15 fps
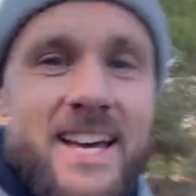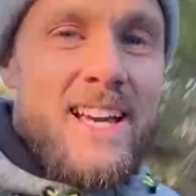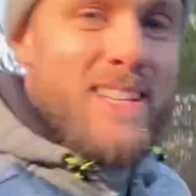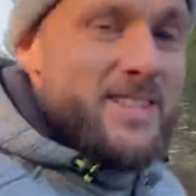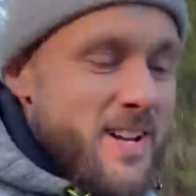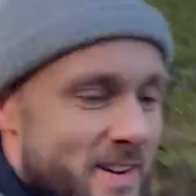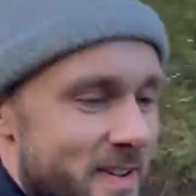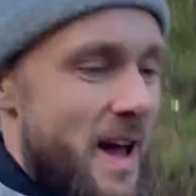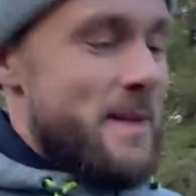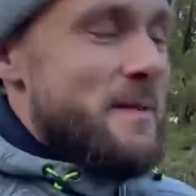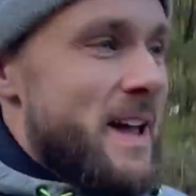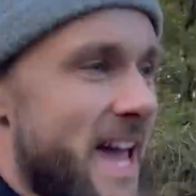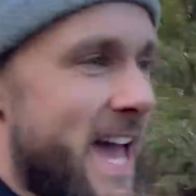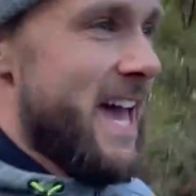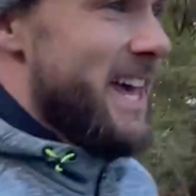So I've had my
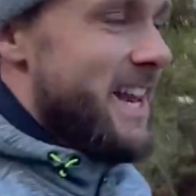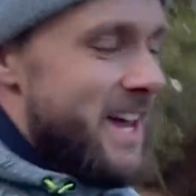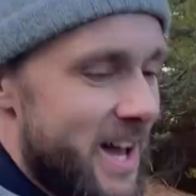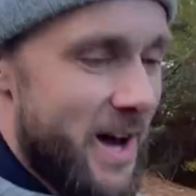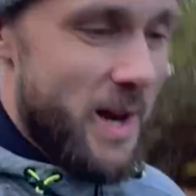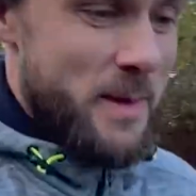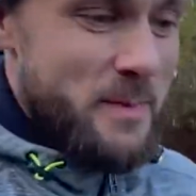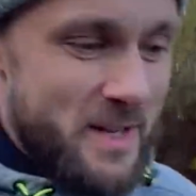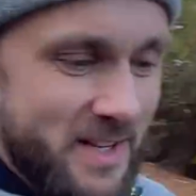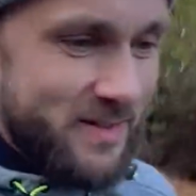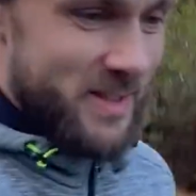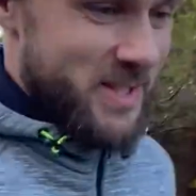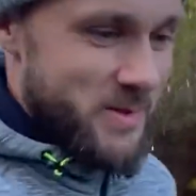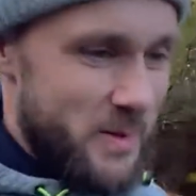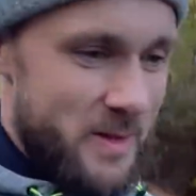head on a bit of a
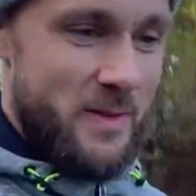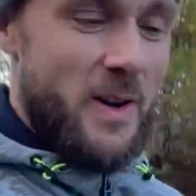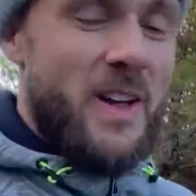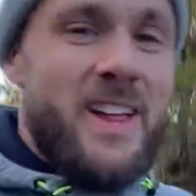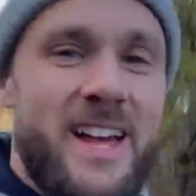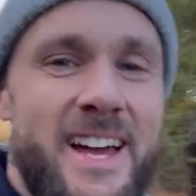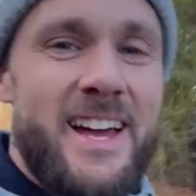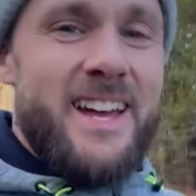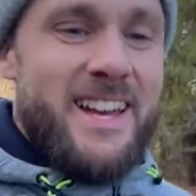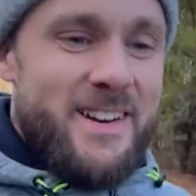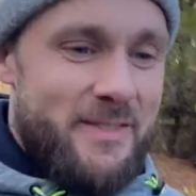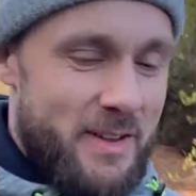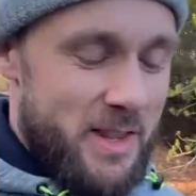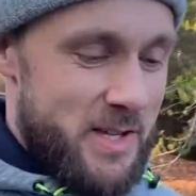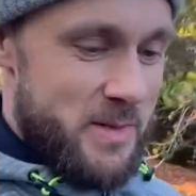swivel
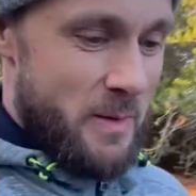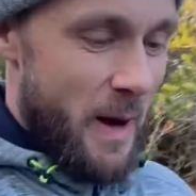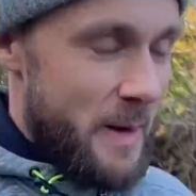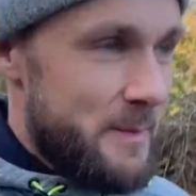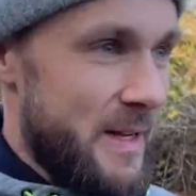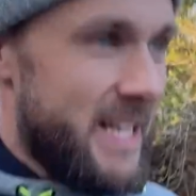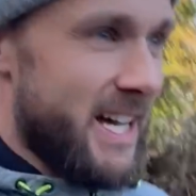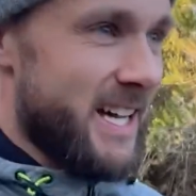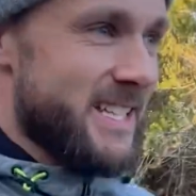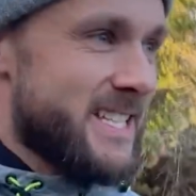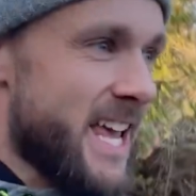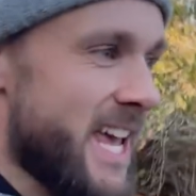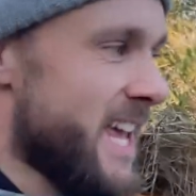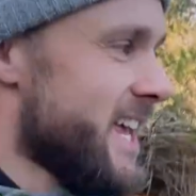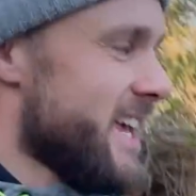for this run because
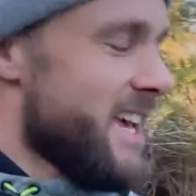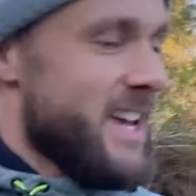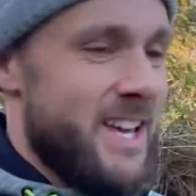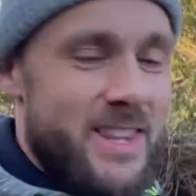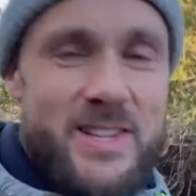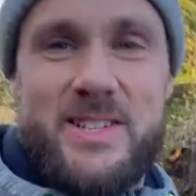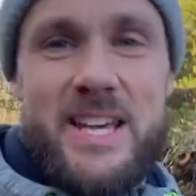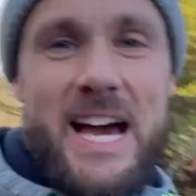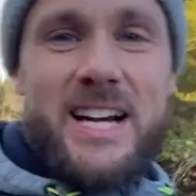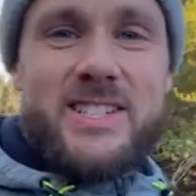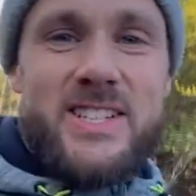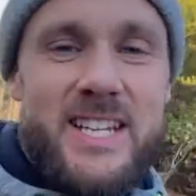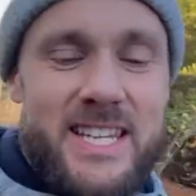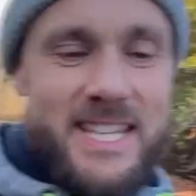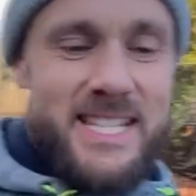there's
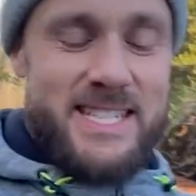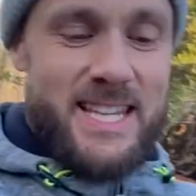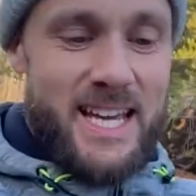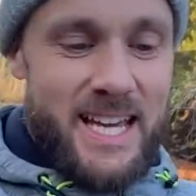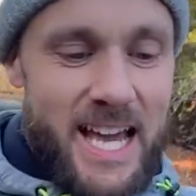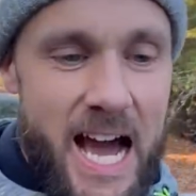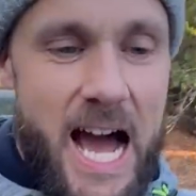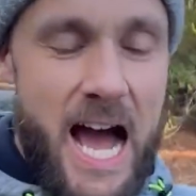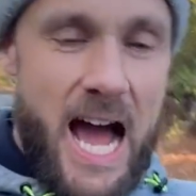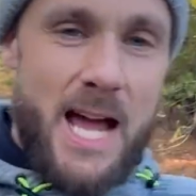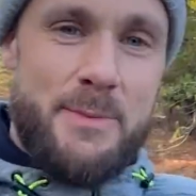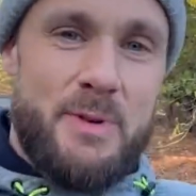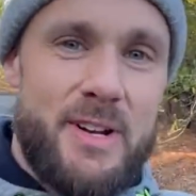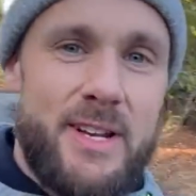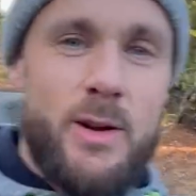actually this like
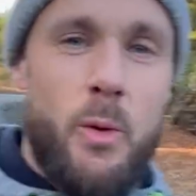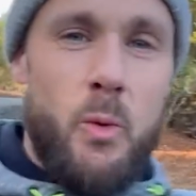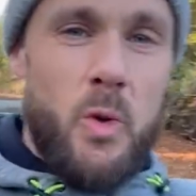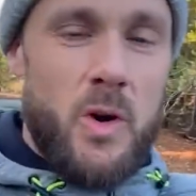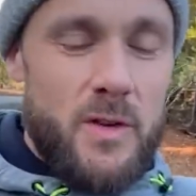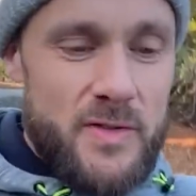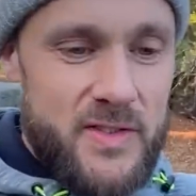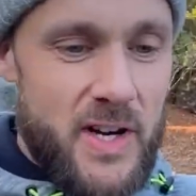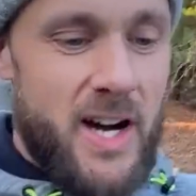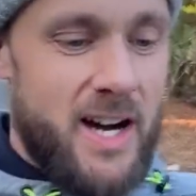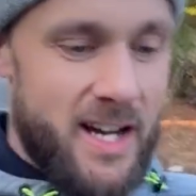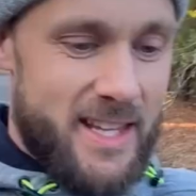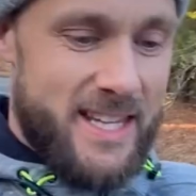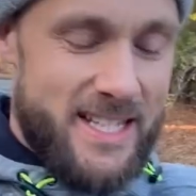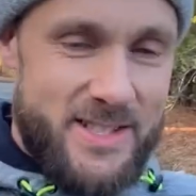hybrid wolf
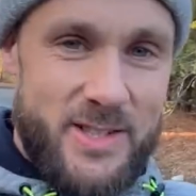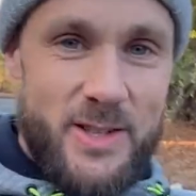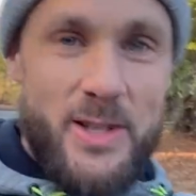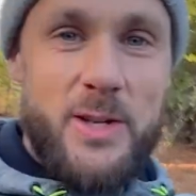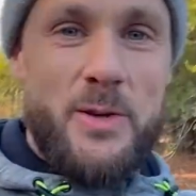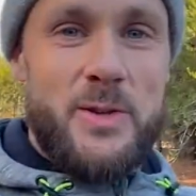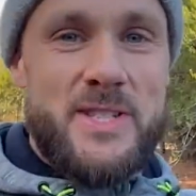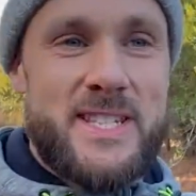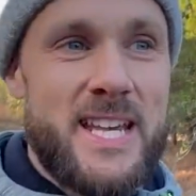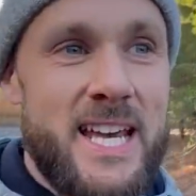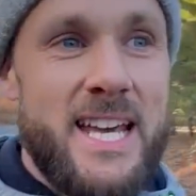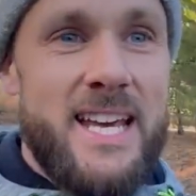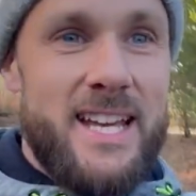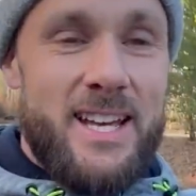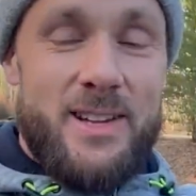dog that's loose
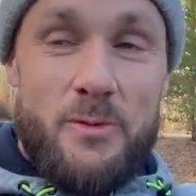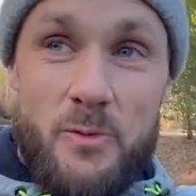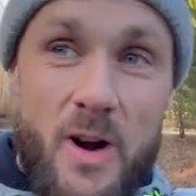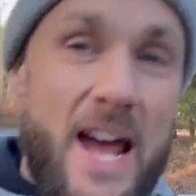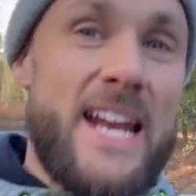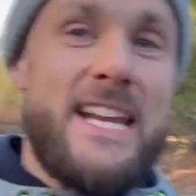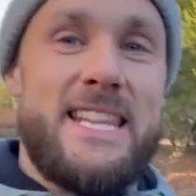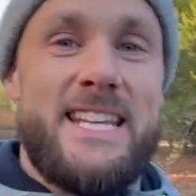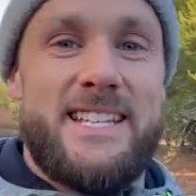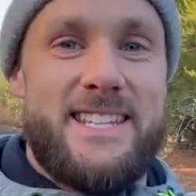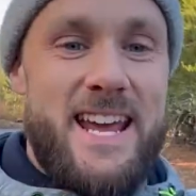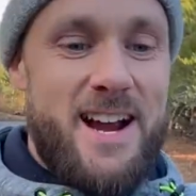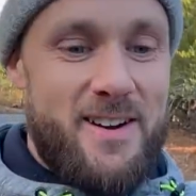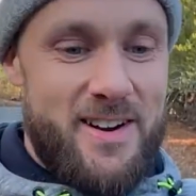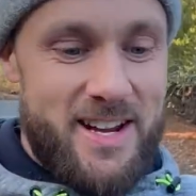right in this
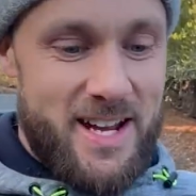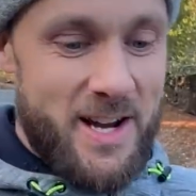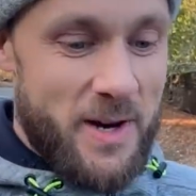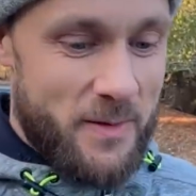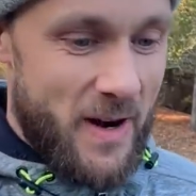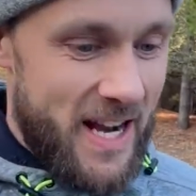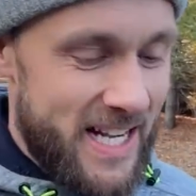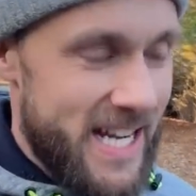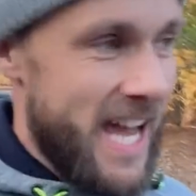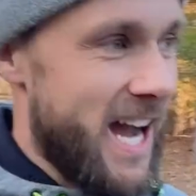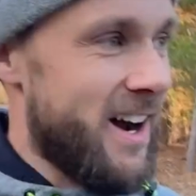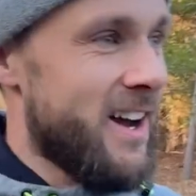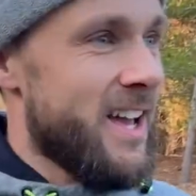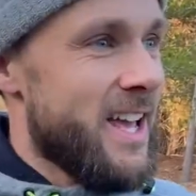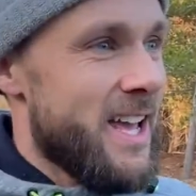area right now.
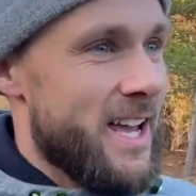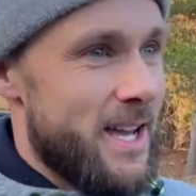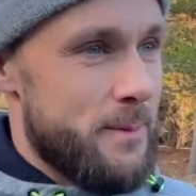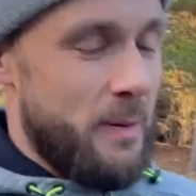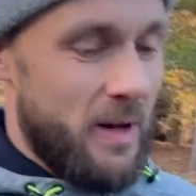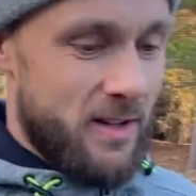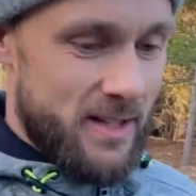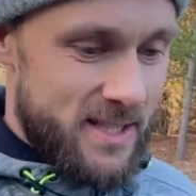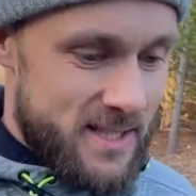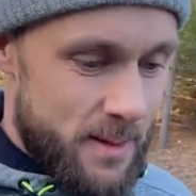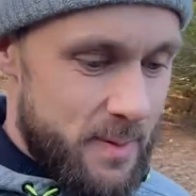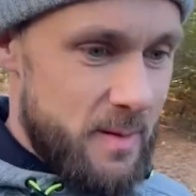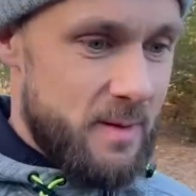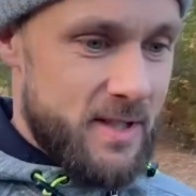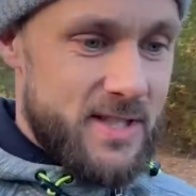And apparently some
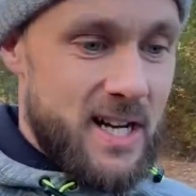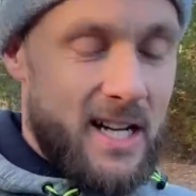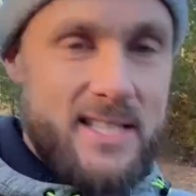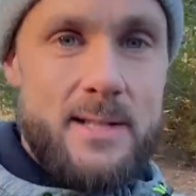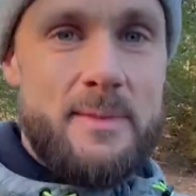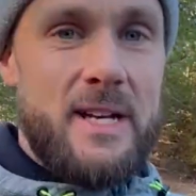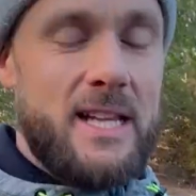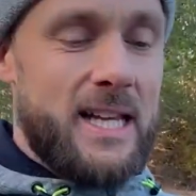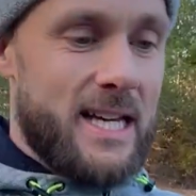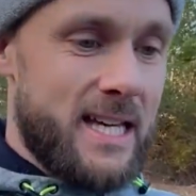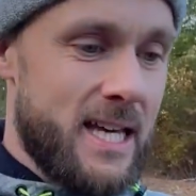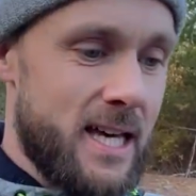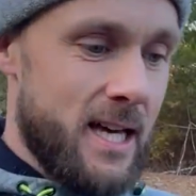people saw somebody like